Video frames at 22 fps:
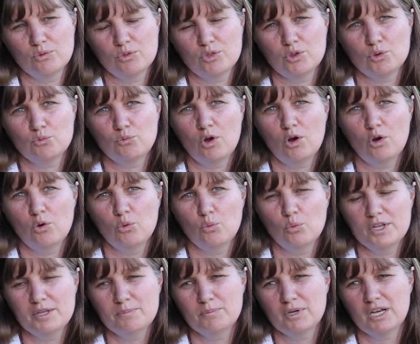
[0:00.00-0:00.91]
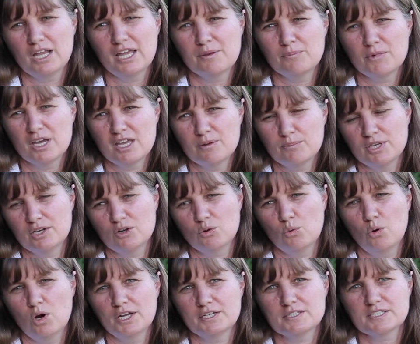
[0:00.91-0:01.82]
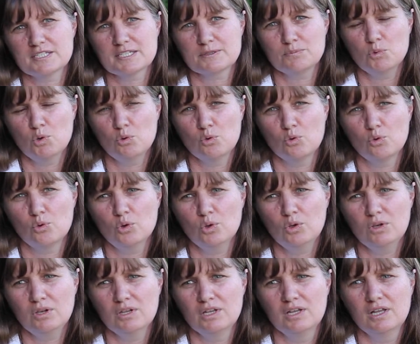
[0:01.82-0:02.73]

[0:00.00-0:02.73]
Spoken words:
the role we play may be quite small,